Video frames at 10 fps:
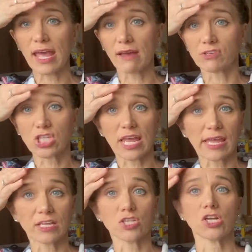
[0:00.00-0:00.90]
they have
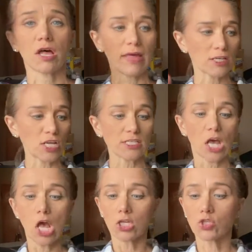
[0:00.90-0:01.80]
changed and all that jazz.
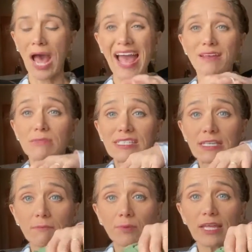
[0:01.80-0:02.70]
So I am
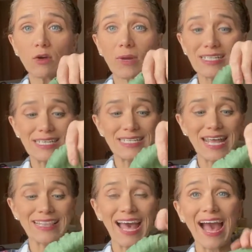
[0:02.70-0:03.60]
simply going to
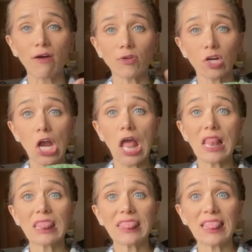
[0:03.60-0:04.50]
take the outer
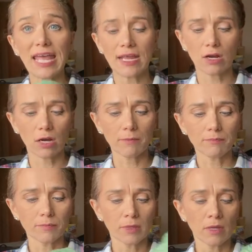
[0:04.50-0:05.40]
layer
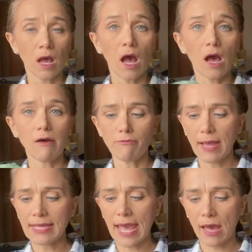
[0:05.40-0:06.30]
of
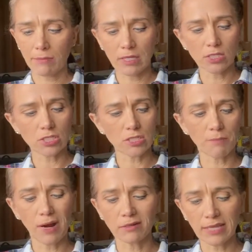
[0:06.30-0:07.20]
my cabbage. It's the
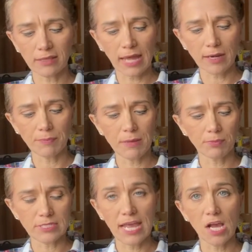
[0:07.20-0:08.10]
part that a lot of
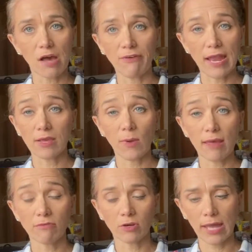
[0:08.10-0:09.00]
people take off
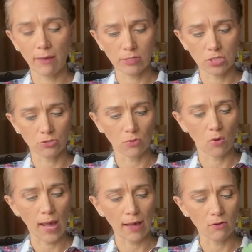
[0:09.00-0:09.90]
anyway of their cabbage and
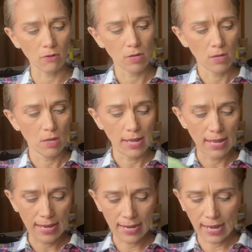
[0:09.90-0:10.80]
throw out,
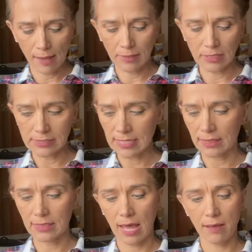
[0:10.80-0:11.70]
and I'm gonna
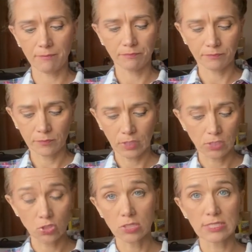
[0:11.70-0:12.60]
set them
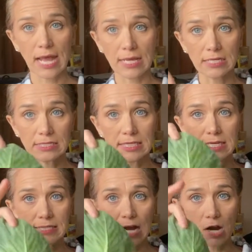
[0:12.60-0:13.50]
to the side because
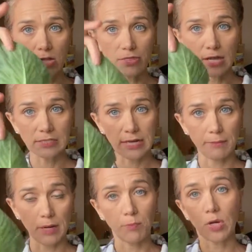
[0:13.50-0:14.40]
these are the things that
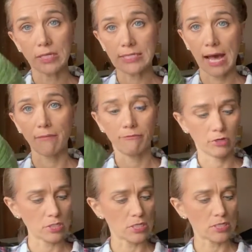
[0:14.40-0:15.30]
I'm going to put in top
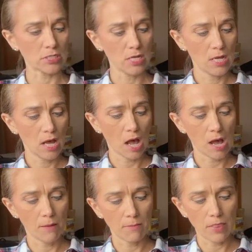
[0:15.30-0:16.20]
versus
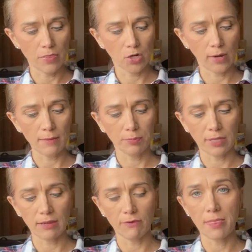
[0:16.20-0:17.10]
um, the grape
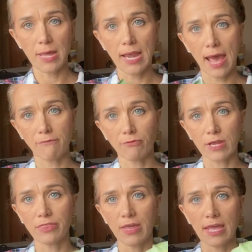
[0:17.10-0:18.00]
leaf. And then
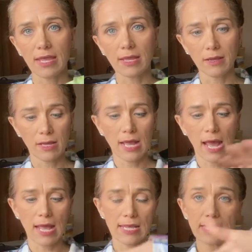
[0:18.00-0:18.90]
everything
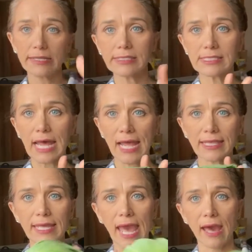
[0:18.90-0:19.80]

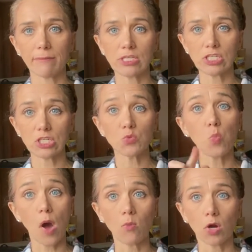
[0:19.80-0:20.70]
inside the cabbage is
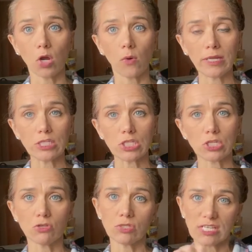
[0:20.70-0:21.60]
what we're going
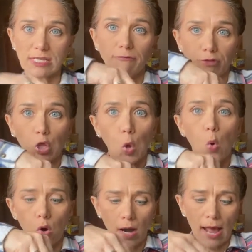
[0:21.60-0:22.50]
to use, except for the
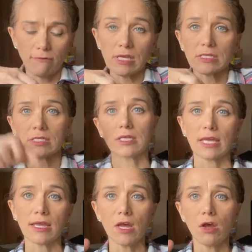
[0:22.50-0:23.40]
core,
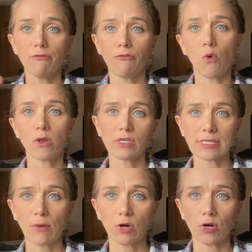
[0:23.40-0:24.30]
obviously, for the
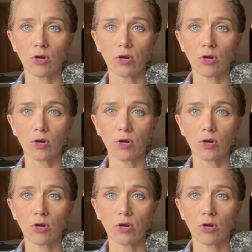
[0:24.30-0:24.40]
sour.